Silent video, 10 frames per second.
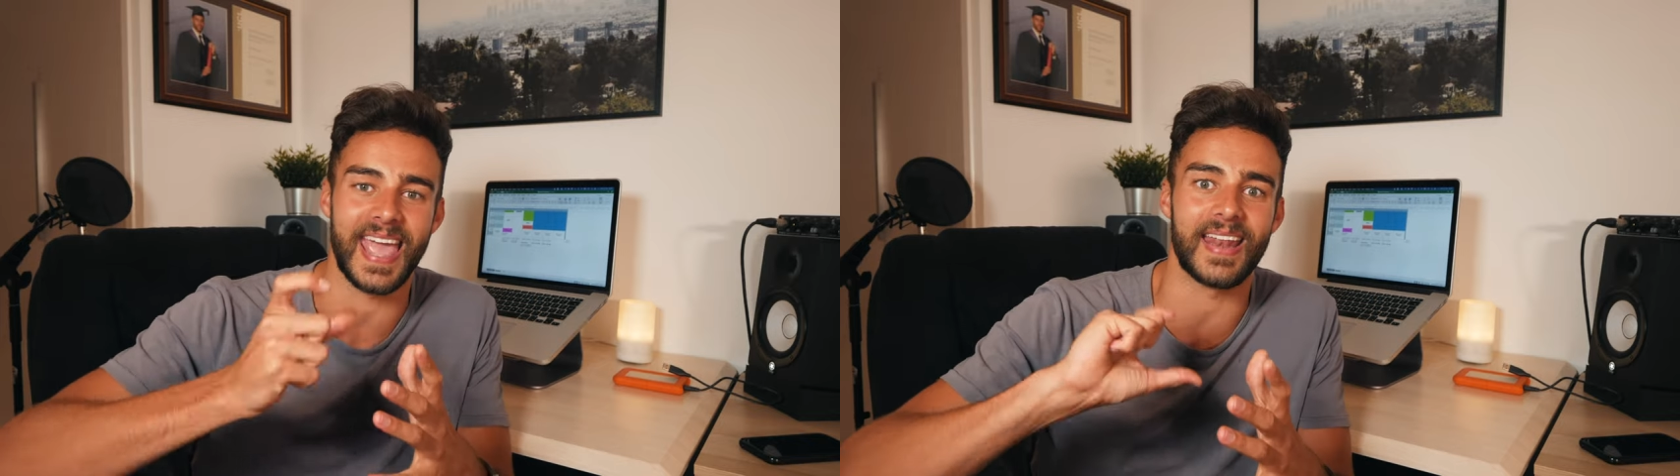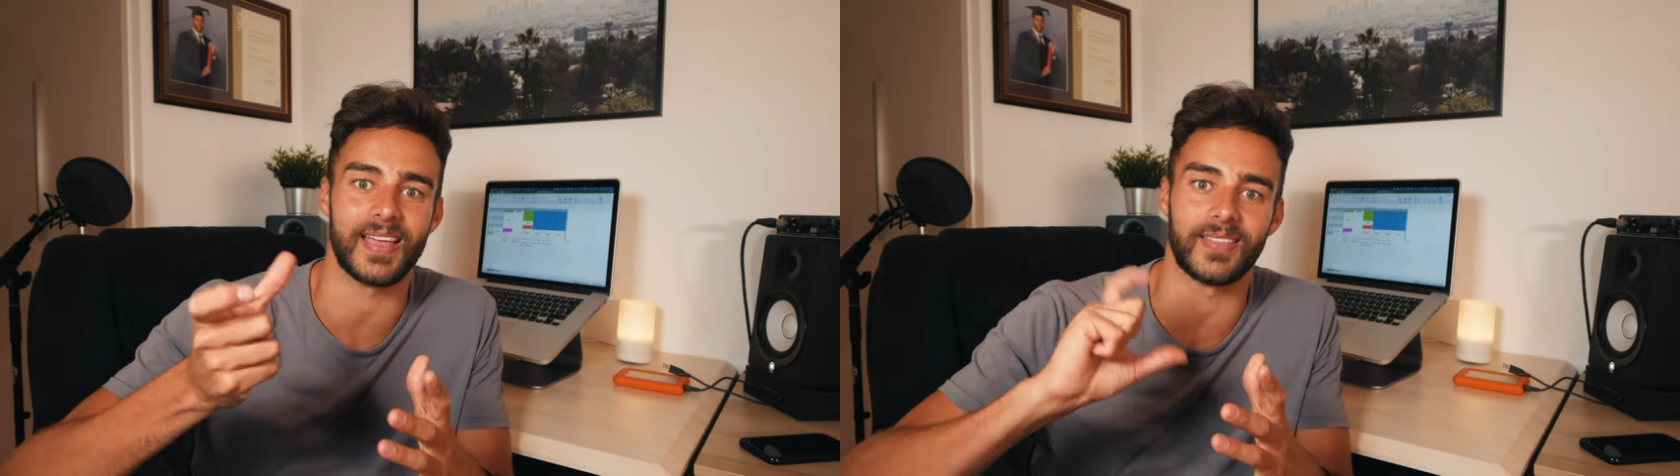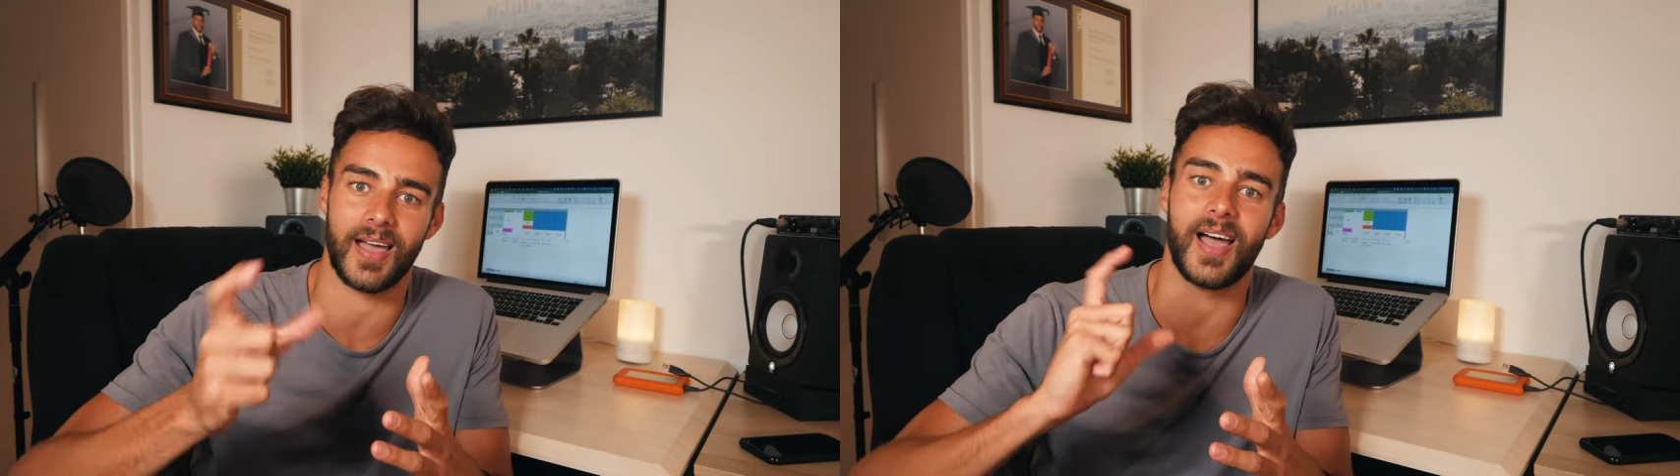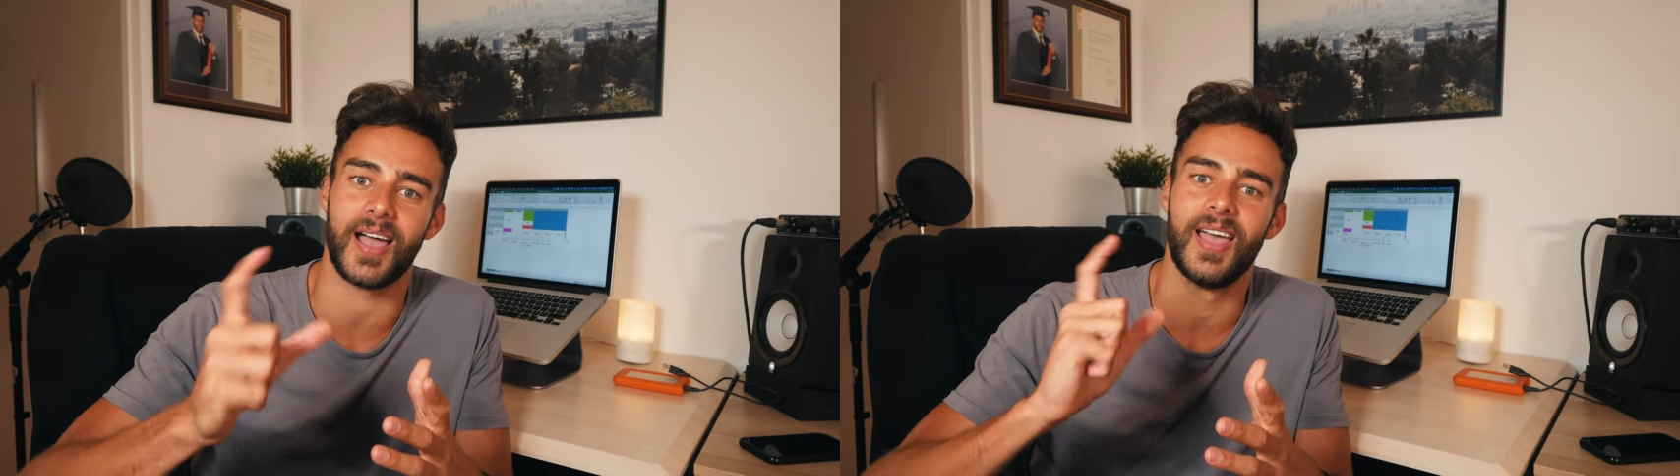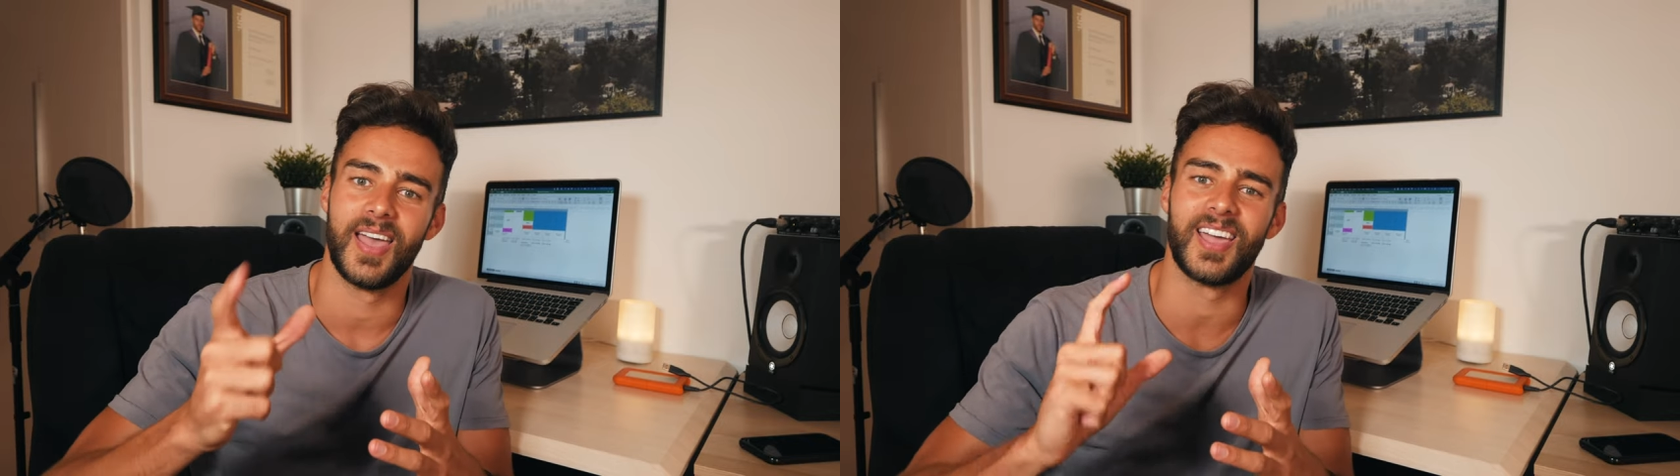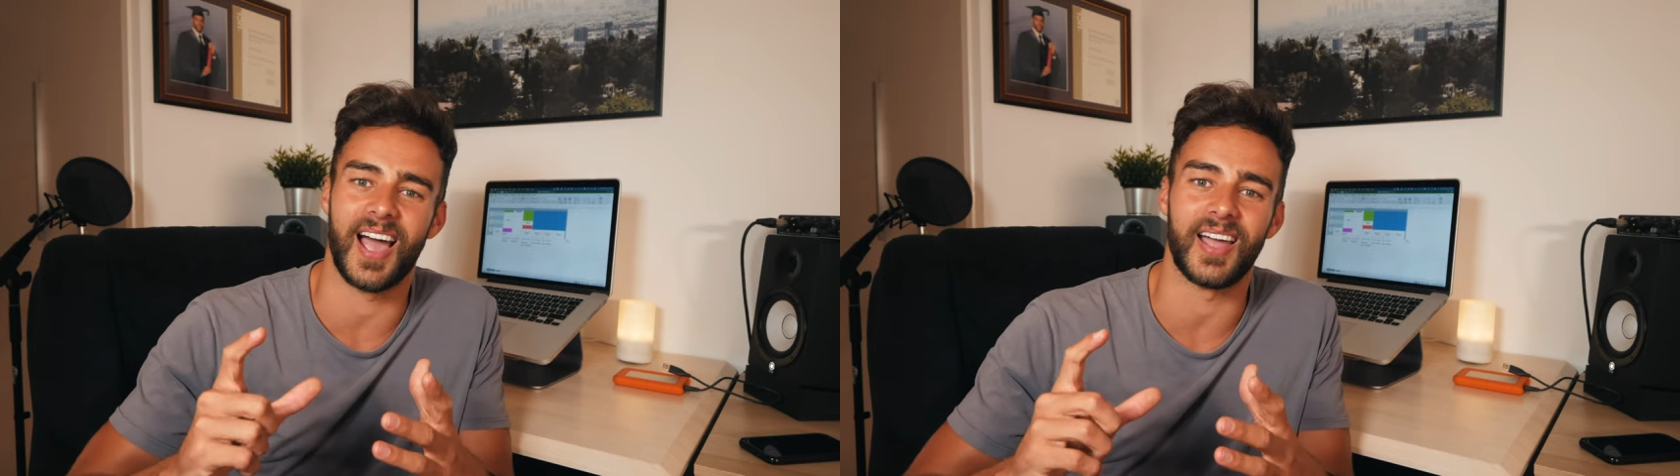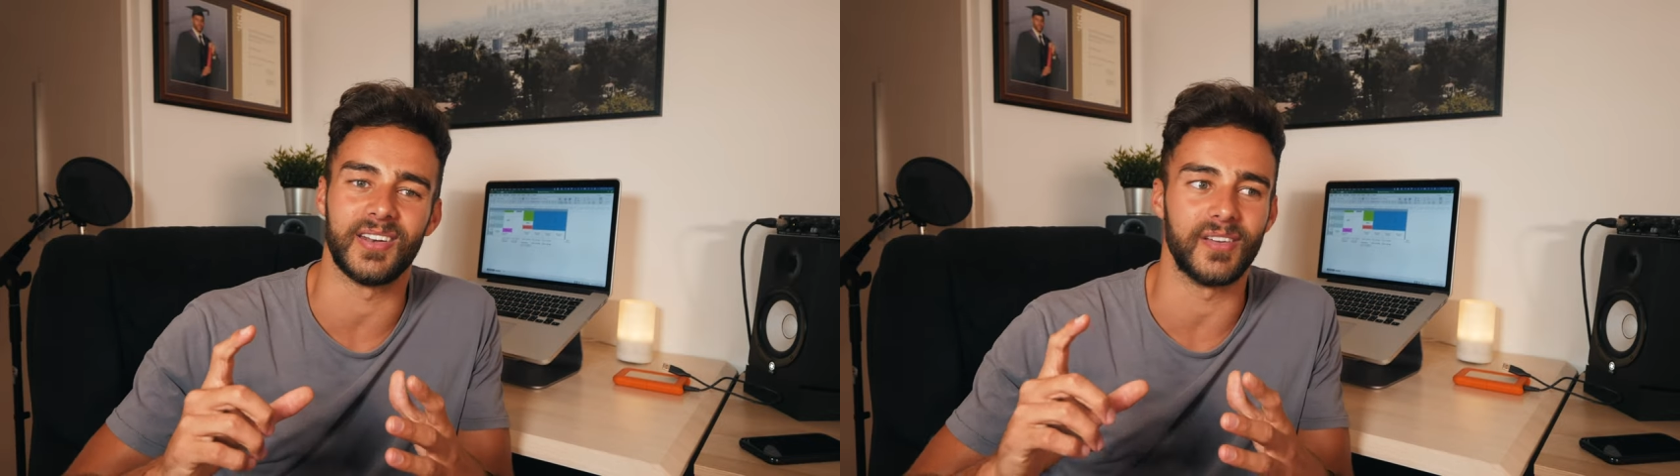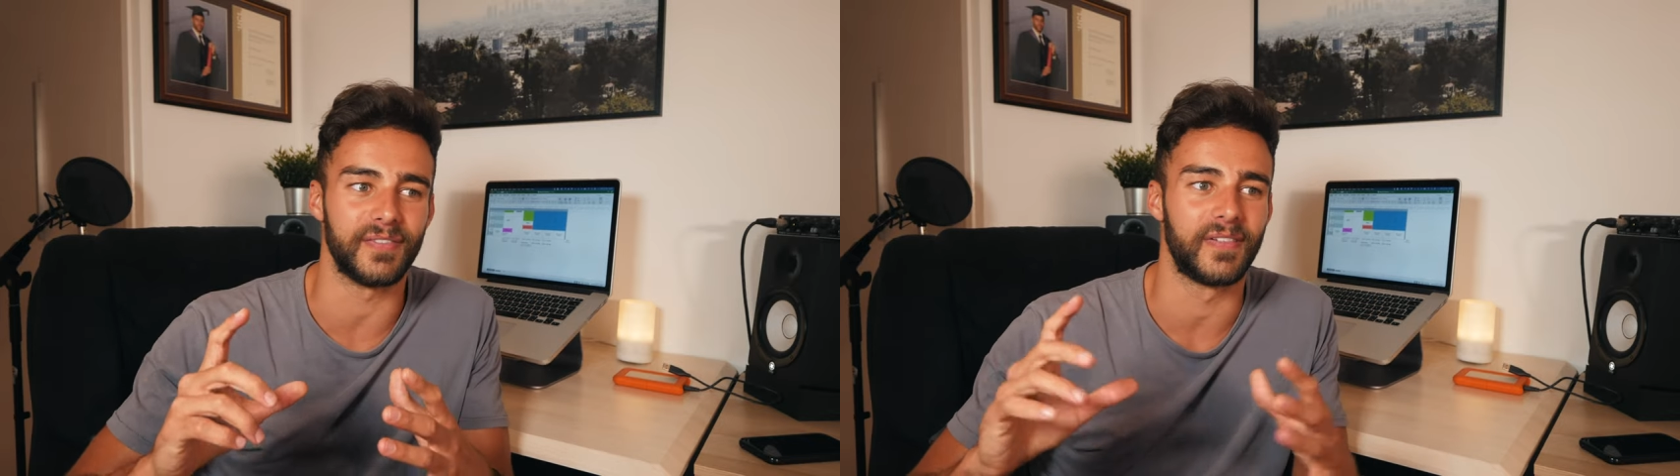getting that
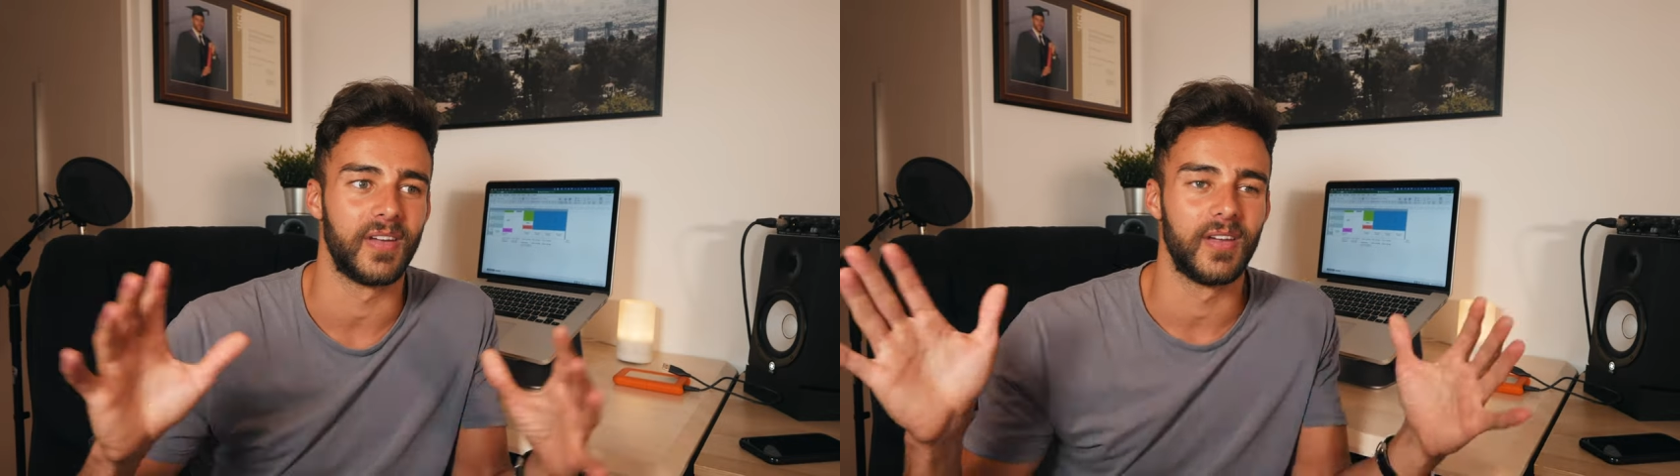kind of